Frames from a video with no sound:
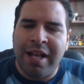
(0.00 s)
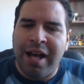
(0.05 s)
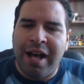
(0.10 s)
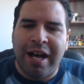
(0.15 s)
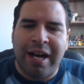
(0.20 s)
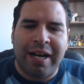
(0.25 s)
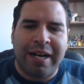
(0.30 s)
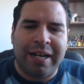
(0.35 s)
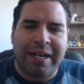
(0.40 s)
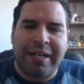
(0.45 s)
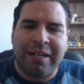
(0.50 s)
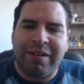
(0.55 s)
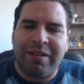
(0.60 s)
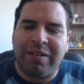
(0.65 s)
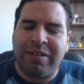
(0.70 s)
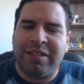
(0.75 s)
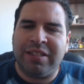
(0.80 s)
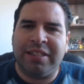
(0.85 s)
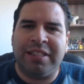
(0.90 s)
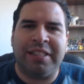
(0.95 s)

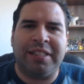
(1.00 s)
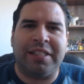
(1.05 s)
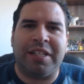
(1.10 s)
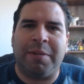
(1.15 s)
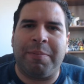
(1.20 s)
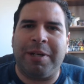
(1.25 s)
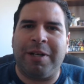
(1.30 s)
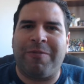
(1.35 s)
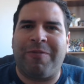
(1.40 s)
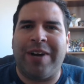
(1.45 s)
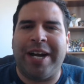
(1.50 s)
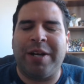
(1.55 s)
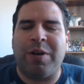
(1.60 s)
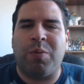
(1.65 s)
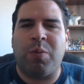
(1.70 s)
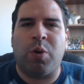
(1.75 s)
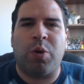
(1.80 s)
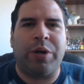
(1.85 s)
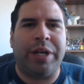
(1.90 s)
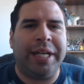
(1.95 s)
This is going to be your final
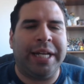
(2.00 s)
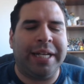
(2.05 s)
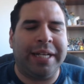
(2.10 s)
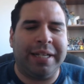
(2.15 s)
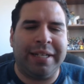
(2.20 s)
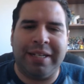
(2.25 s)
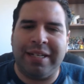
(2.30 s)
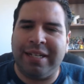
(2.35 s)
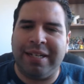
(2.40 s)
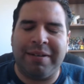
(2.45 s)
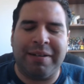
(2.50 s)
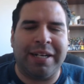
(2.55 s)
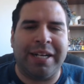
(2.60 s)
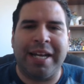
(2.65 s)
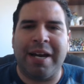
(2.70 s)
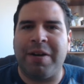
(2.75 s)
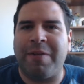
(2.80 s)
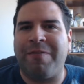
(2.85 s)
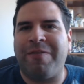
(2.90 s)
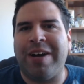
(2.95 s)
warning. I'm going to
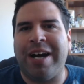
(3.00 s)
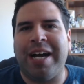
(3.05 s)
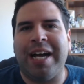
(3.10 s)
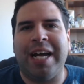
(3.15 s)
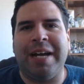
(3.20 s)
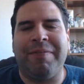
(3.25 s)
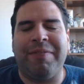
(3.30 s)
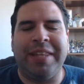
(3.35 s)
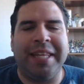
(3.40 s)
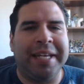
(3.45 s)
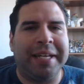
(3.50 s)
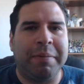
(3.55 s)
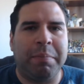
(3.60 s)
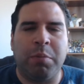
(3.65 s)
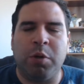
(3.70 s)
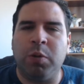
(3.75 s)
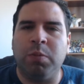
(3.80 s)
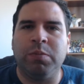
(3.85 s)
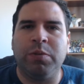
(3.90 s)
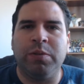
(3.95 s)
count to 5, and then
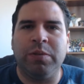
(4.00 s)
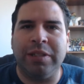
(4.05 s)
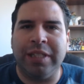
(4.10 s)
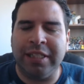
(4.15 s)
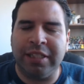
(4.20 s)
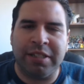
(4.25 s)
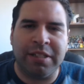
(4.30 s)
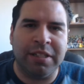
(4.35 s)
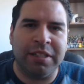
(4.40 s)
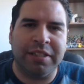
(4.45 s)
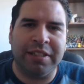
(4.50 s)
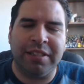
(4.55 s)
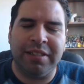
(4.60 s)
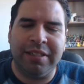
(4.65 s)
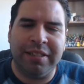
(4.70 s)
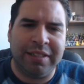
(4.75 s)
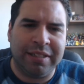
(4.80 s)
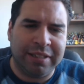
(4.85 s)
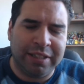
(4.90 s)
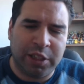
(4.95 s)
boom,
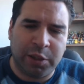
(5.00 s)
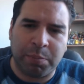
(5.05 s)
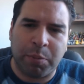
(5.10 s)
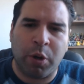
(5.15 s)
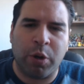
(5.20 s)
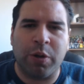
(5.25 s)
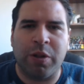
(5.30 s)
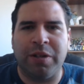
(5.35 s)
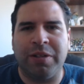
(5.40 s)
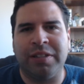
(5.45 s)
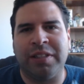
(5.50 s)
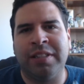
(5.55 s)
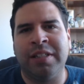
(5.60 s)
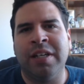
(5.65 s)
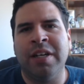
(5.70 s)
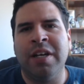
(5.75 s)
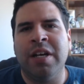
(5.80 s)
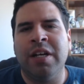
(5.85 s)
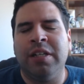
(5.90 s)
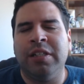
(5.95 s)
into spoilers.